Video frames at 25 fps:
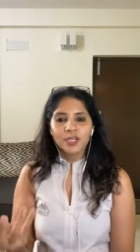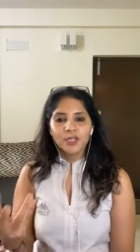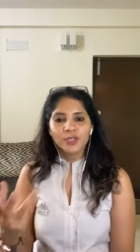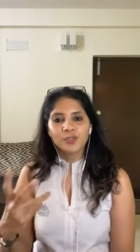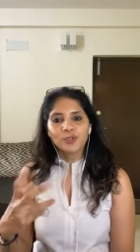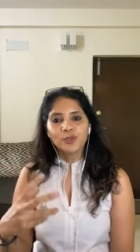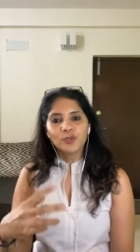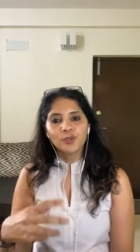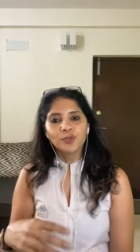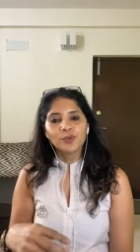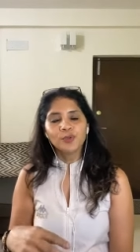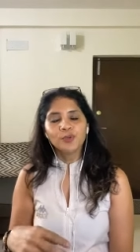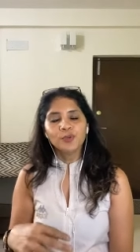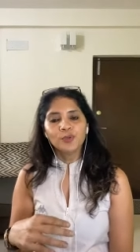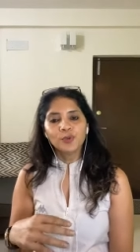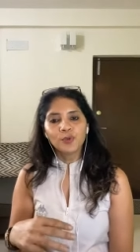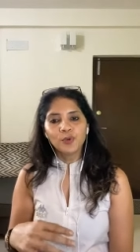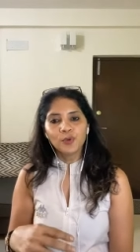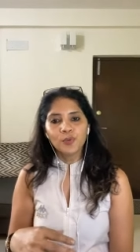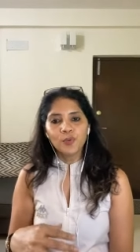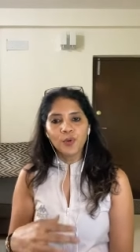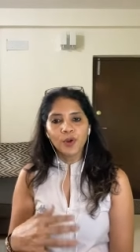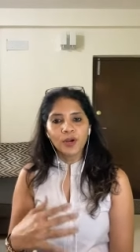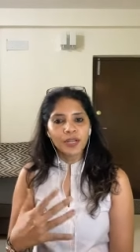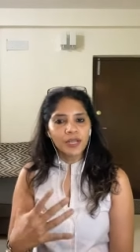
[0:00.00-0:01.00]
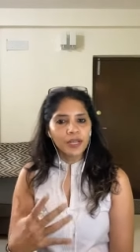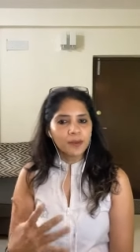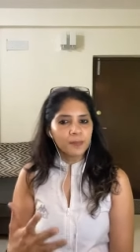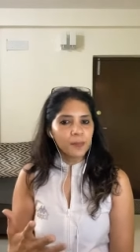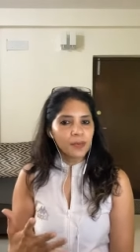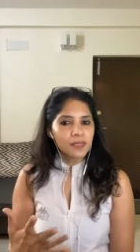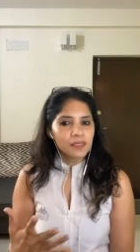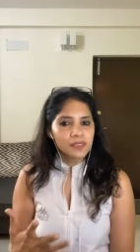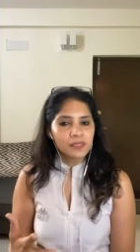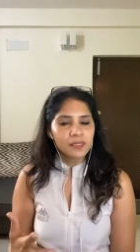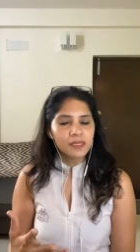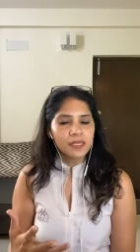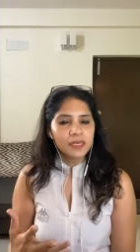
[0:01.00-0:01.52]
Do you know what
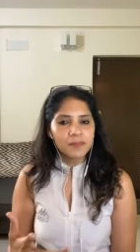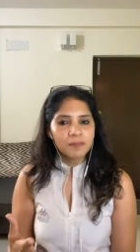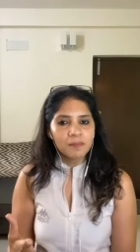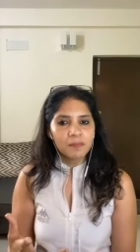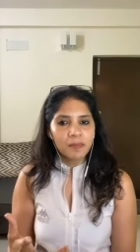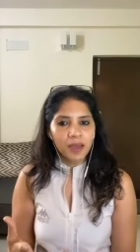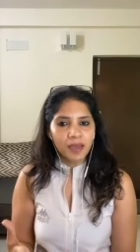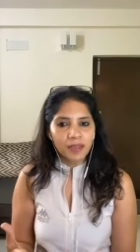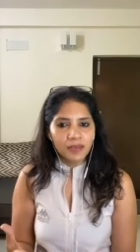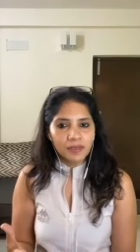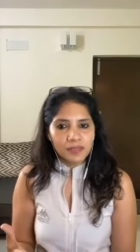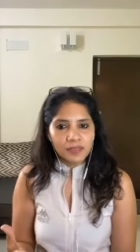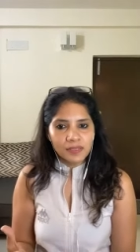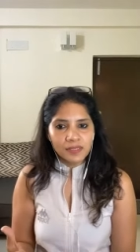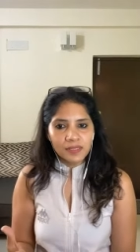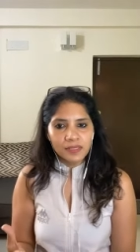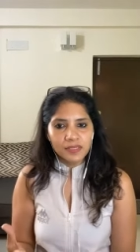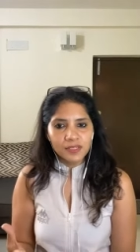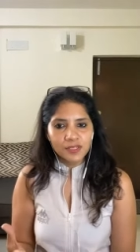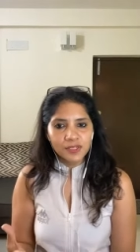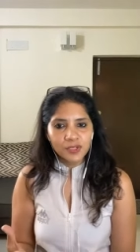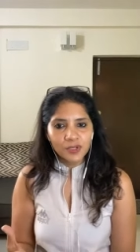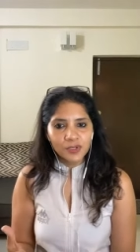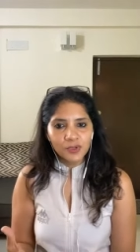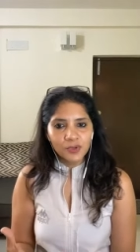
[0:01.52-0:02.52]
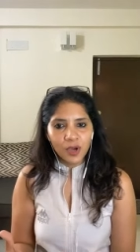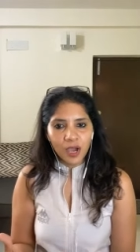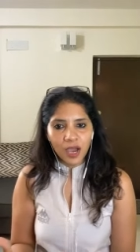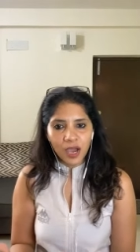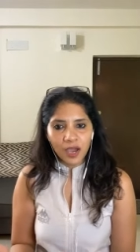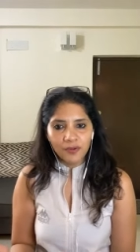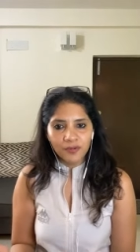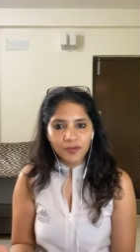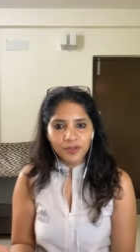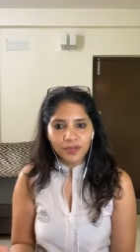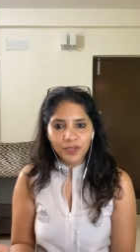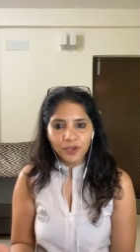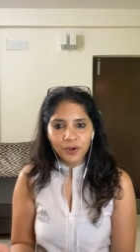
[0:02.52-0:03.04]
muscle imbalances do you
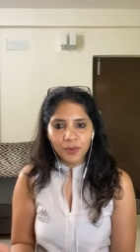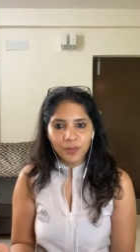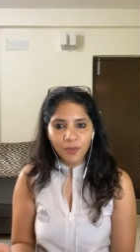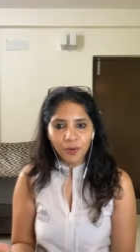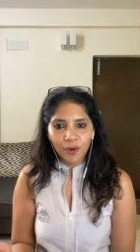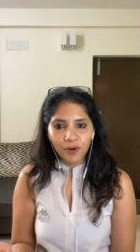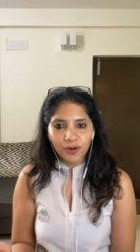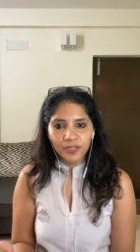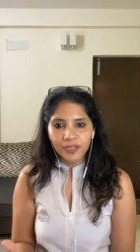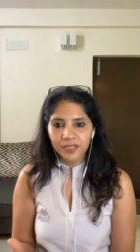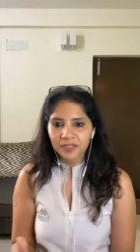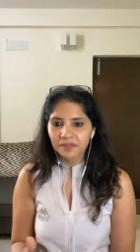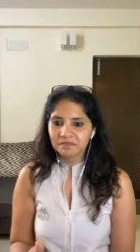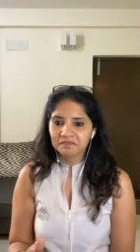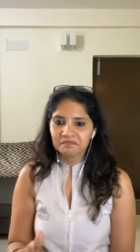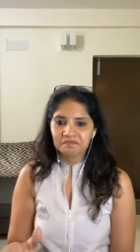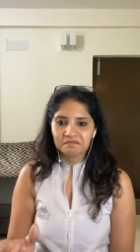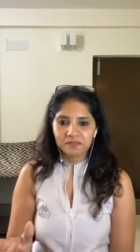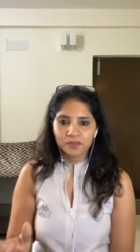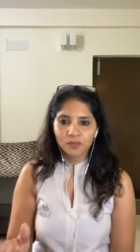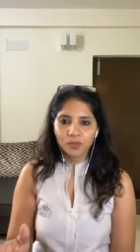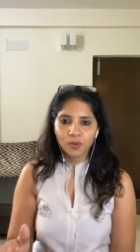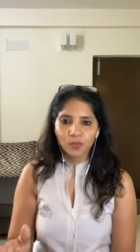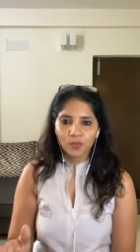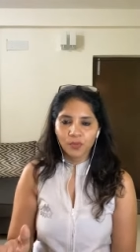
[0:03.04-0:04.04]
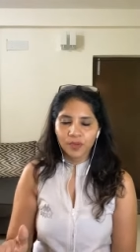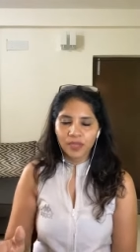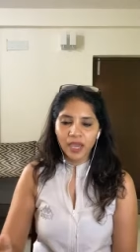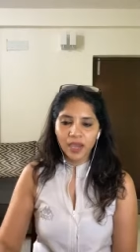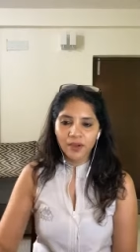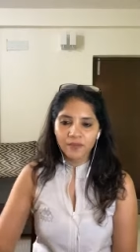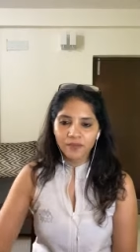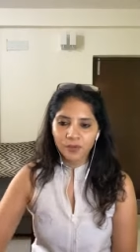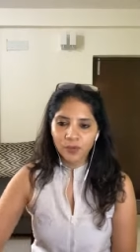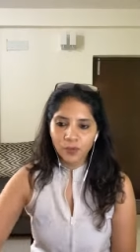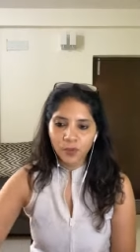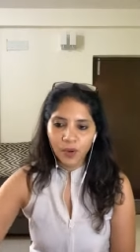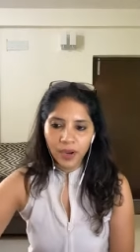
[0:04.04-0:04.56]
have in your body? No, we
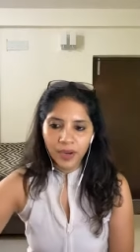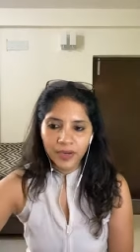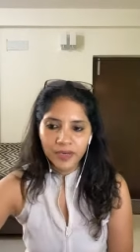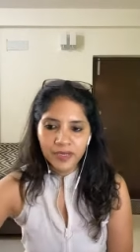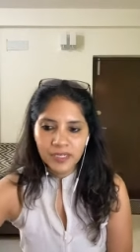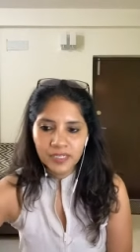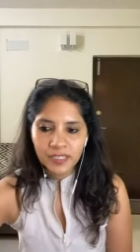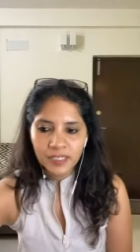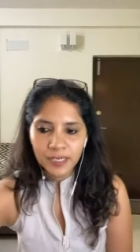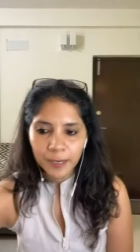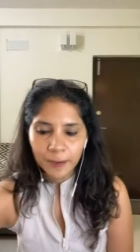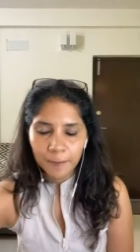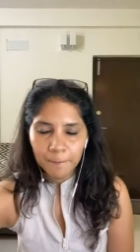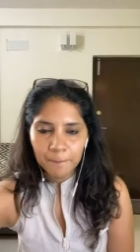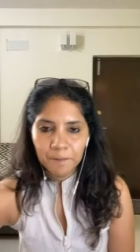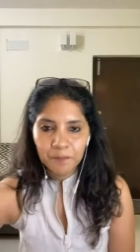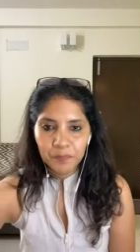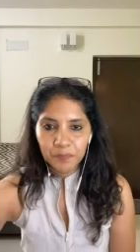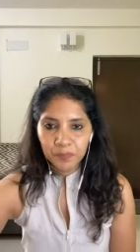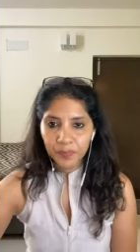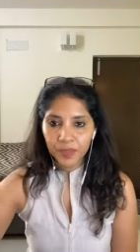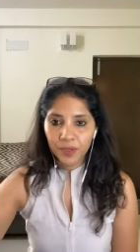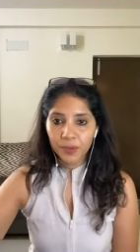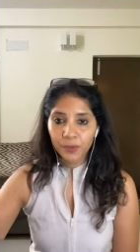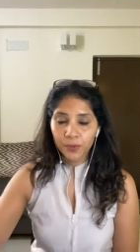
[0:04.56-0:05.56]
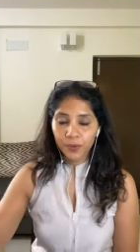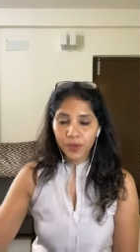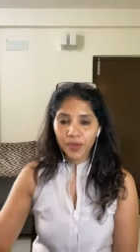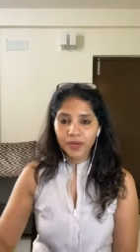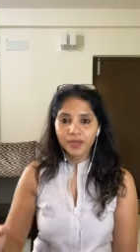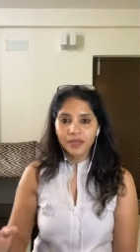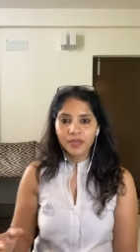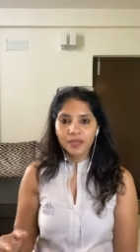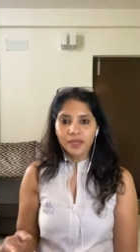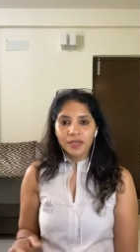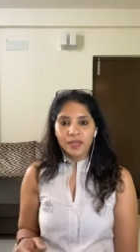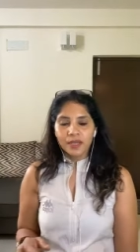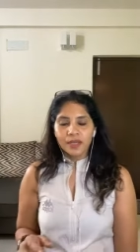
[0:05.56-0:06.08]
have no idea,
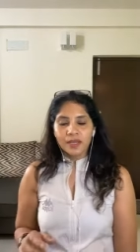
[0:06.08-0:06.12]
right?